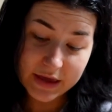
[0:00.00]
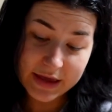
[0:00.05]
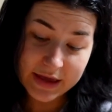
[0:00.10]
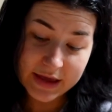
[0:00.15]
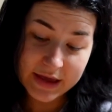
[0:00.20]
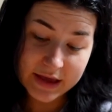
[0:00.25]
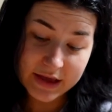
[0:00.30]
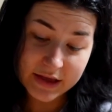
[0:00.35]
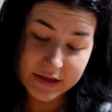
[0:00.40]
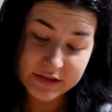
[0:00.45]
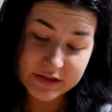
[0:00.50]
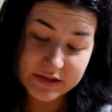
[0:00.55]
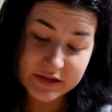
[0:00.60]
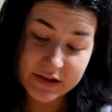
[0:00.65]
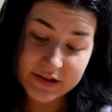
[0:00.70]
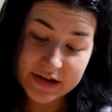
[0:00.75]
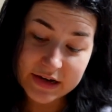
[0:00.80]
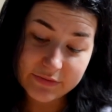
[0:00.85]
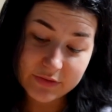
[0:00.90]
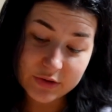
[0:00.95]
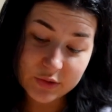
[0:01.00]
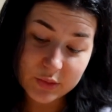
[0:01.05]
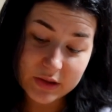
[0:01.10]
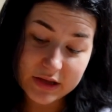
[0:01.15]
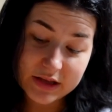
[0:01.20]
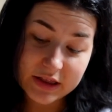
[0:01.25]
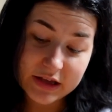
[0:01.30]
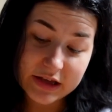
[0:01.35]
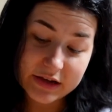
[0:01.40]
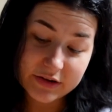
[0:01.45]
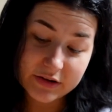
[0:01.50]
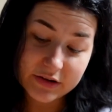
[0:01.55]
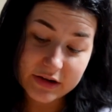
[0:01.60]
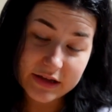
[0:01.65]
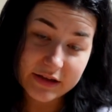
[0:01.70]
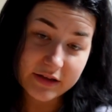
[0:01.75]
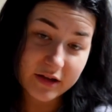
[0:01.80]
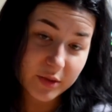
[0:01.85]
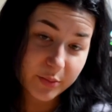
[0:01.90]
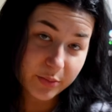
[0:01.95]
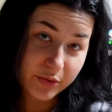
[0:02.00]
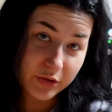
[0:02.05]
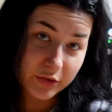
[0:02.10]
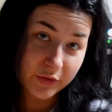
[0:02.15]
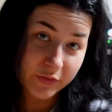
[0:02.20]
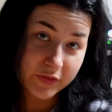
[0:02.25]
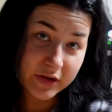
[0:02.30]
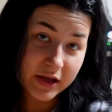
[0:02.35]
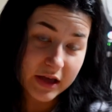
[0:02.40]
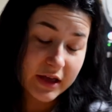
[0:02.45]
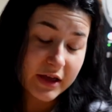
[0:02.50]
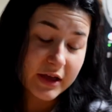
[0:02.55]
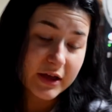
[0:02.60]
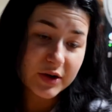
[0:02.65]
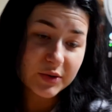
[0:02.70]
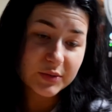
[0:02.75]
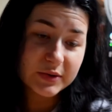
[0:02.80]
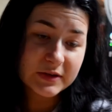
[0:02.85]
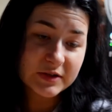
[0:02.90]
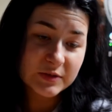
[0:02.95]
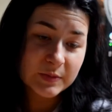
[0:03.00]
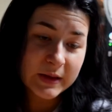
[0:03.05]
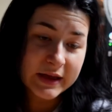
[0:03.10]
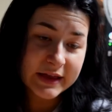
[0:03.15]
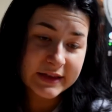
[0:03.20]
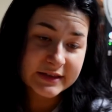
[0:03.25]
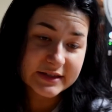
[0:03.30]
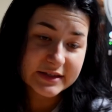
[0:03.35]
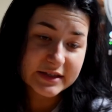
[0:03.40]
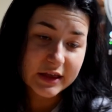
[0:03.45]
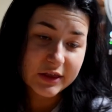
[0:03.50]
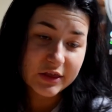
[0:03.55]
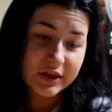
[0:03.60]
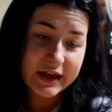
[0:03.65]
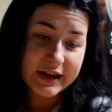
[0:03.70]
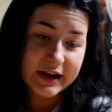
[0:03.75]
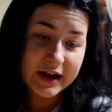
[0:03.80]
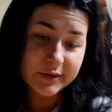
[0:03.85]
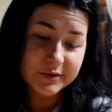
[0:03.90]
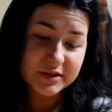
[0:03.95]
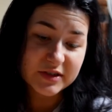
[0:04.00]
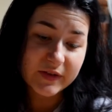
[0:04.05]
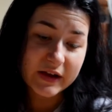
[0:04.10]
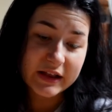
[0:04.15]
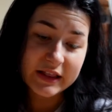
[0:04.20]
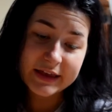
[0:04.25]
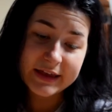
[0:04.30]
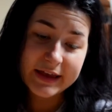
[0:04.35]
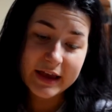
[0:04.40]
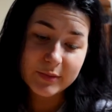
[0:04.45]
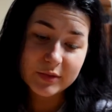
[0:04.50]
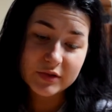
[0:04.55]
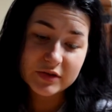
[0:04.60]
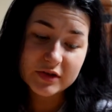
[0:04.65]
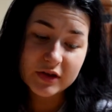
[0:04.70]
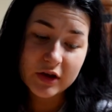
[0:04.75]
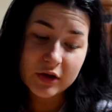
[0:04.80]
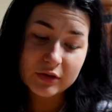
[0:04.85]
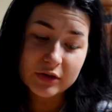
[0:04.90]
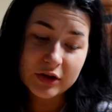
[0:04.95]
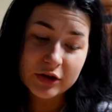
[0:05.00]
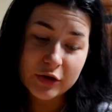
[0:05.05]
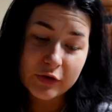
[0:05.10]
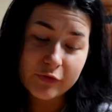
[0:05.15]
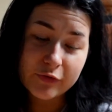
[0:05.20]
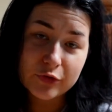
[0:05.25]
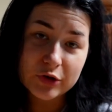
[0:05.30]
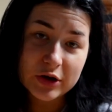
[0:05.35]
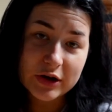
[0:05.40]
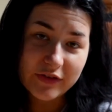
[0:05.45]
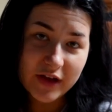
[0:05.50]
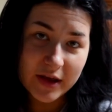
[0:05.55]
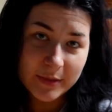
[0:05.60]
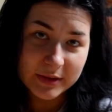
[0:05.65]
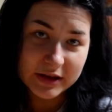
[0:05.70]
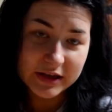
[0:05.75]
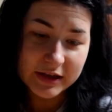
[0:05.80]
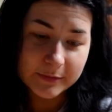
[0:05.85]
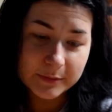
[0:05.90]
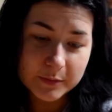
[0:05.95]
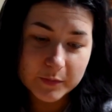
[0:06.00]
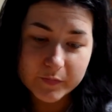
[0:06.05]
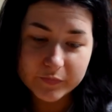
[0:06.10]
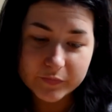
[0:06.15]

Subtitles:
And not even a week later, it got approved, which meant that I was finally able to go look for a family.